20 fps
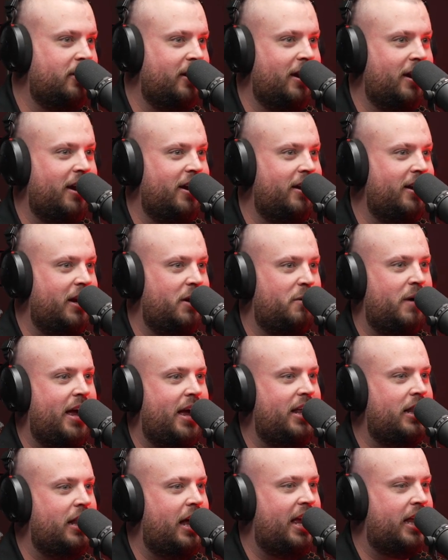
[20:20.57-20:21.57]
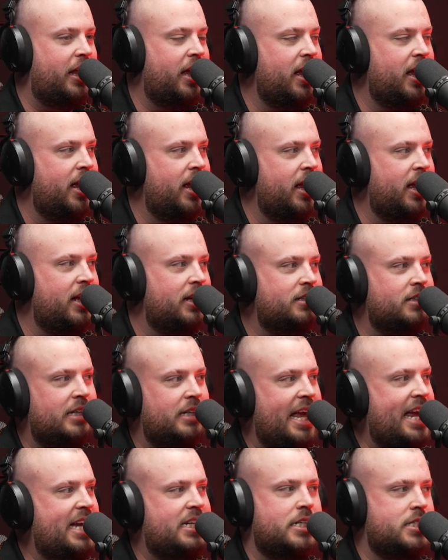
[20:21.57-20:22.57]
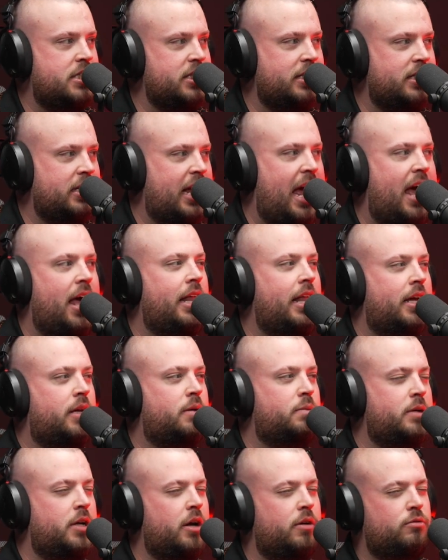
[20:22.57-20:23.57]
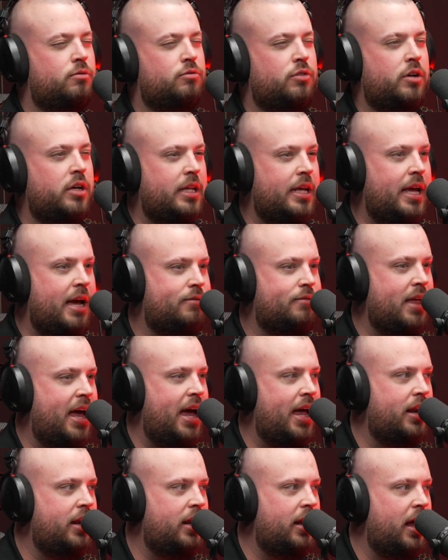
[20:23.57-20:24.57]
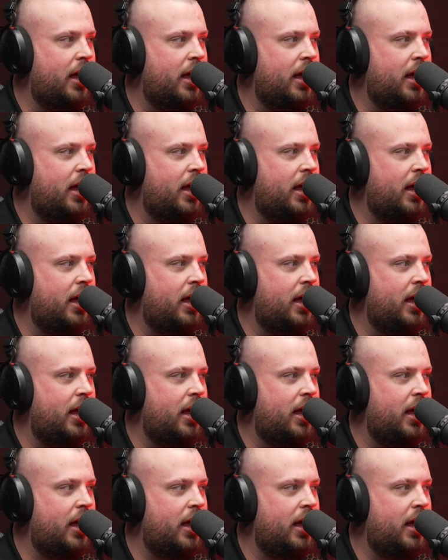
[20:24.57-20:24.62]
You know, in a way, like league doesn't like we don't really have that.